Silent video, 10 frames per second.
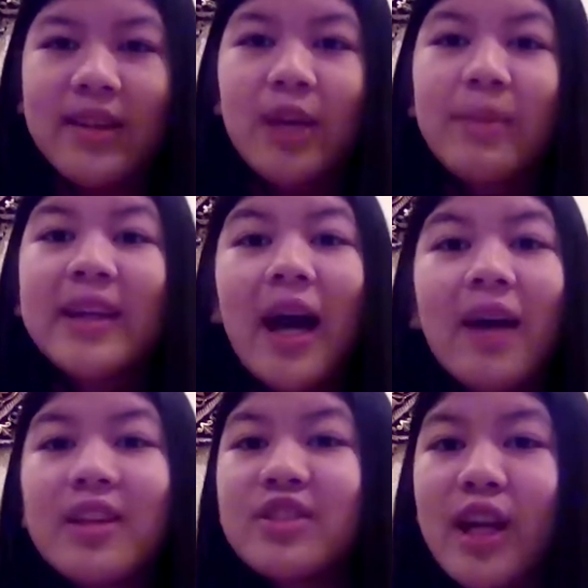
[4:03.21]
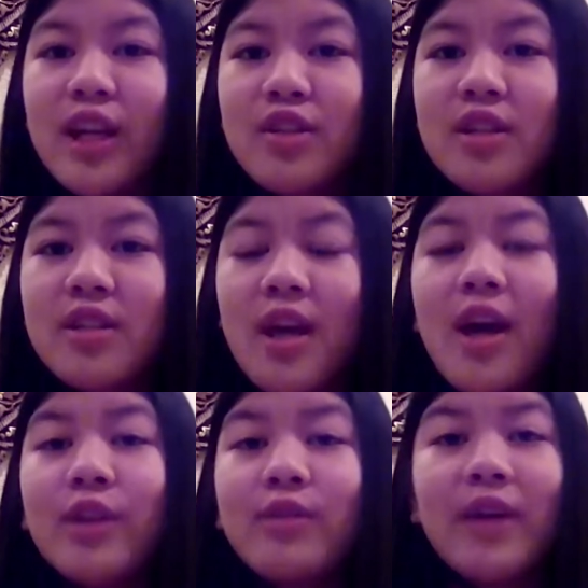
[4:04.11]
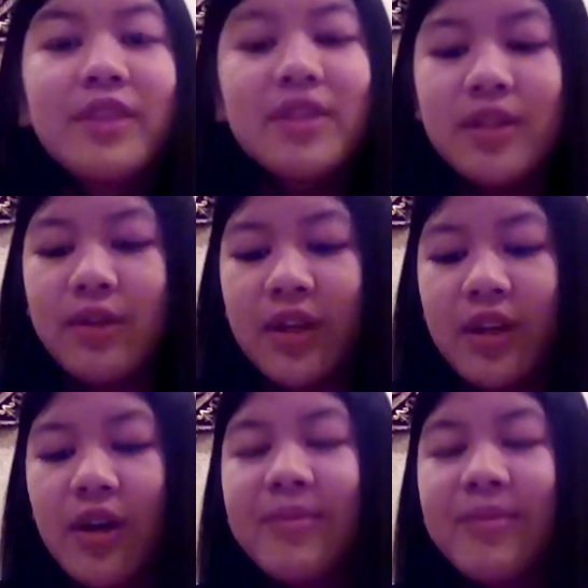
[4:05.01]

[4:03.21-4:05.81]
There will be countless changes throughout this new year,